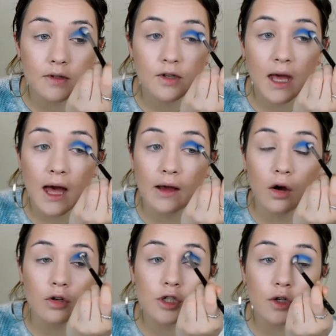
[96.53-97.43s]
So yeah, I
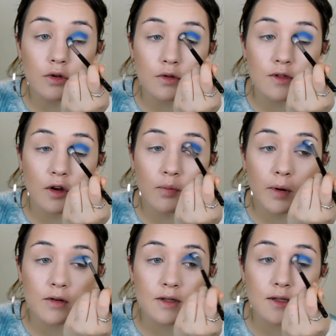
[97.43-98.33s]
got two new soft
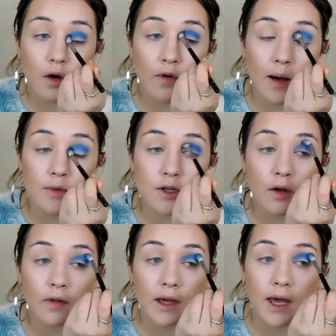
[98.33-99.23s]
boxes off
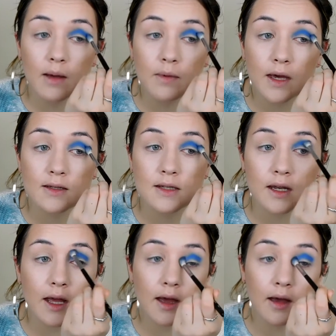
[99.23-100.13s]
Amazon. They came
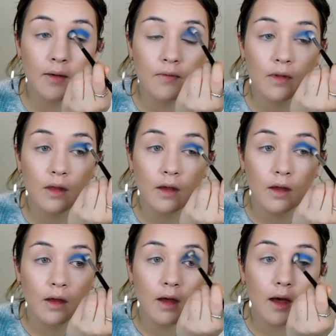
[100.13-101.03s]
yesterday
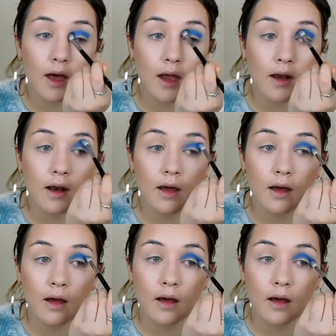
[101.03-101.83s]
and